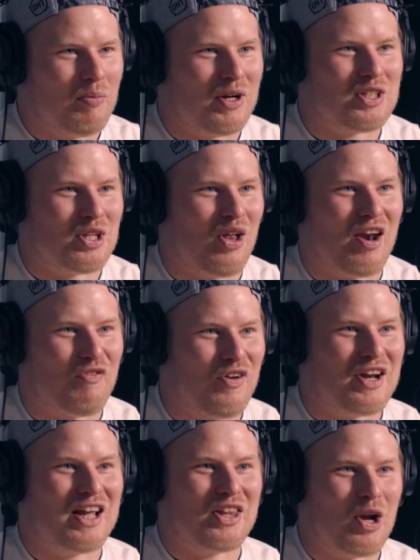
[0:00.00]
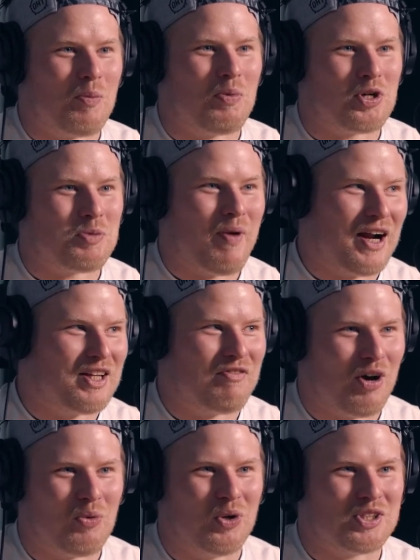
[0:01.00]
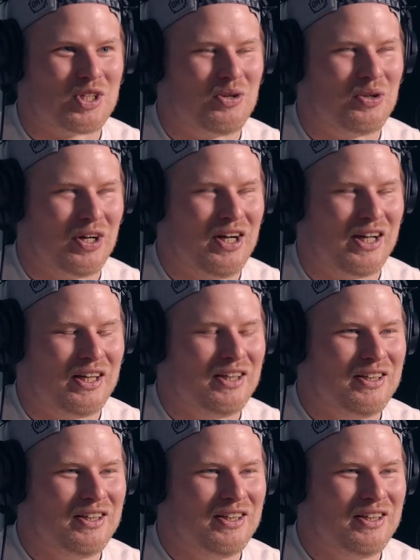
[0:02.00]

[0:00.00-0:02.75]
But it's a lot of fun to get their perspective on what's going on.